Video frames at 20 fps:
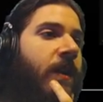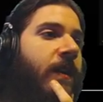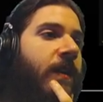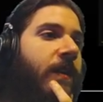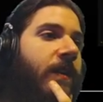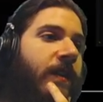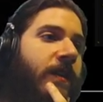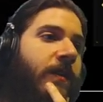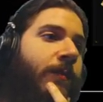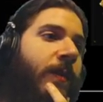
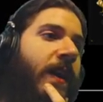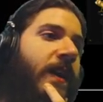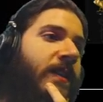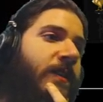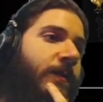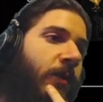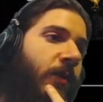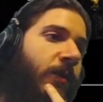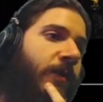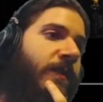need to
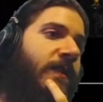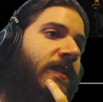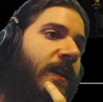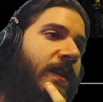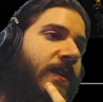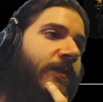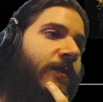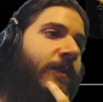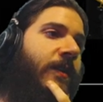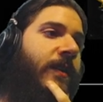pass both
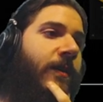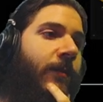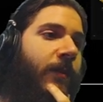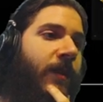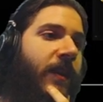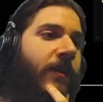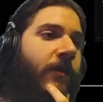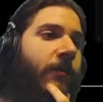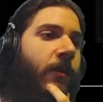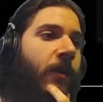successfully to
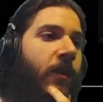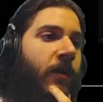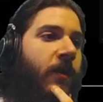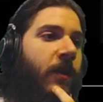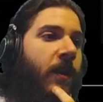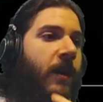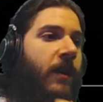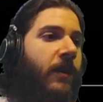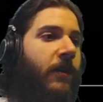complete the roll.